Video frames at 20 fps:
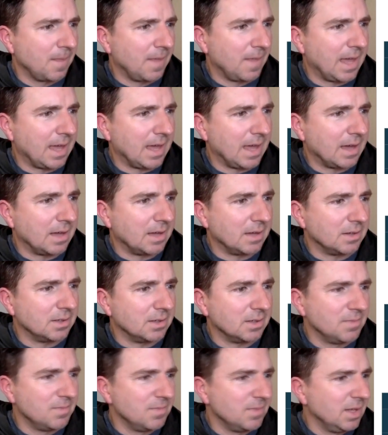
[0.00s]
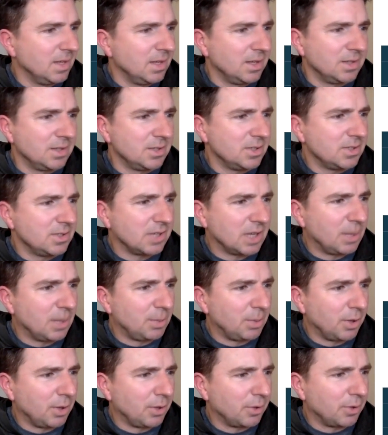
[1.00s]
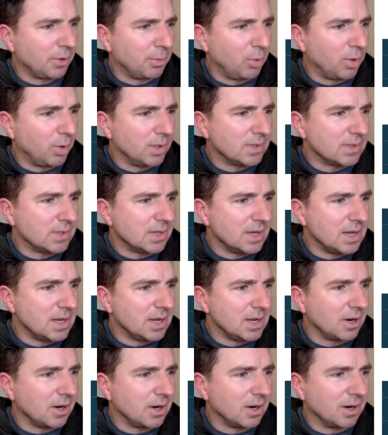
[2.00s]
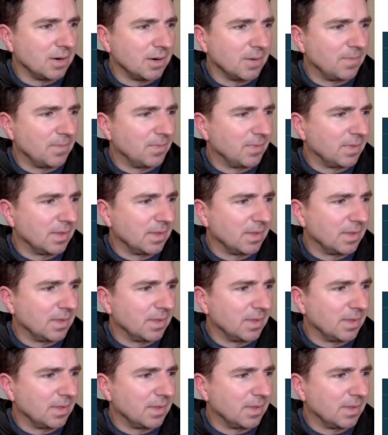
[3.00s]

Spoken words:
and just a couple other points in here